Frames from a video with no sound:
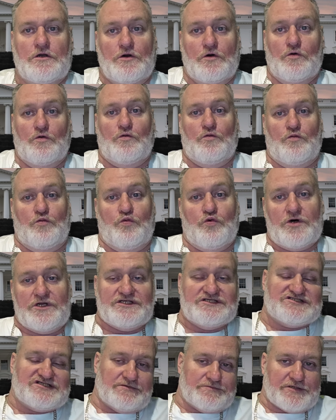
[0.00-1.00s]
What
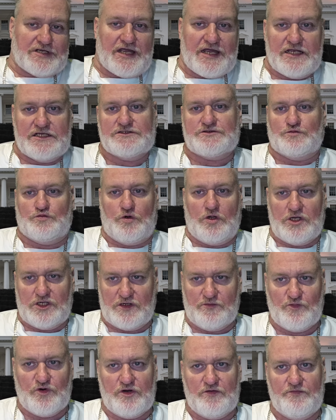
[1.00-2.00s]
is up, guys?
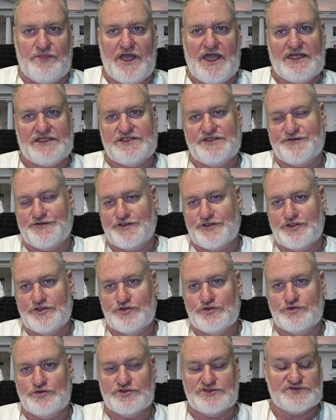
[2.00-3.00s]
Welcome on back to the
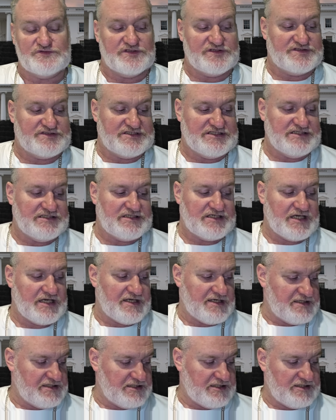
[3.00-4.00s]
news with
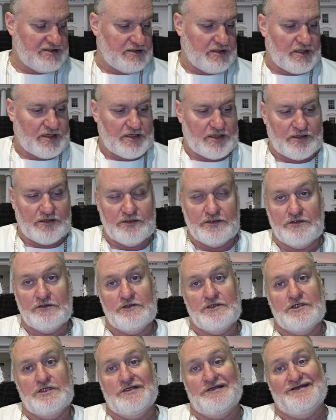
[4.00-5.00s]
TK, and
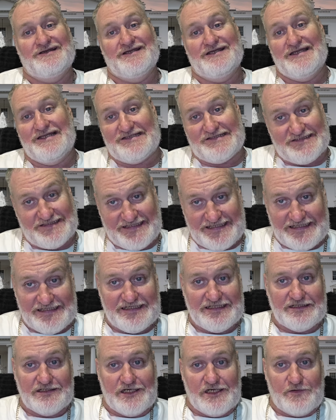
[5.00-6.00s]
it's
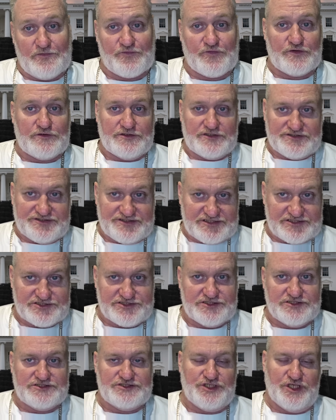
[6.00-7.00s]
heating up for
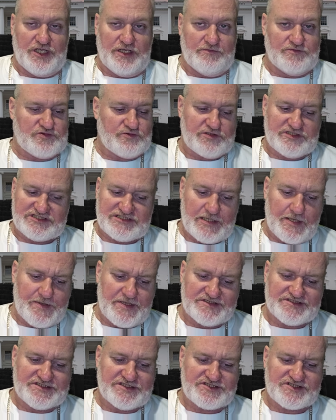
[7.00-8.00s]
Letitia James. We said
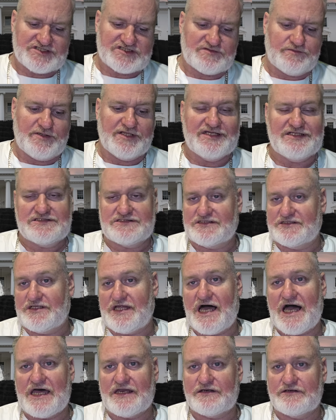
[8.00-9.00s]
this. This explains a
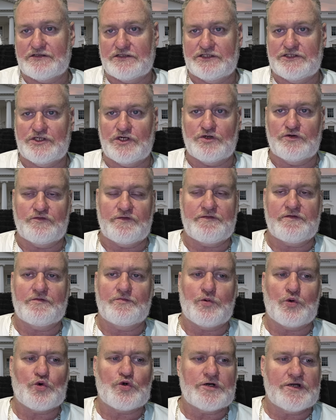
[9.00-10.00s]
lot. You know, we
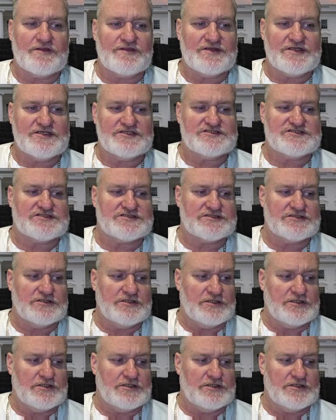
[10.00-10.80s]
reported this.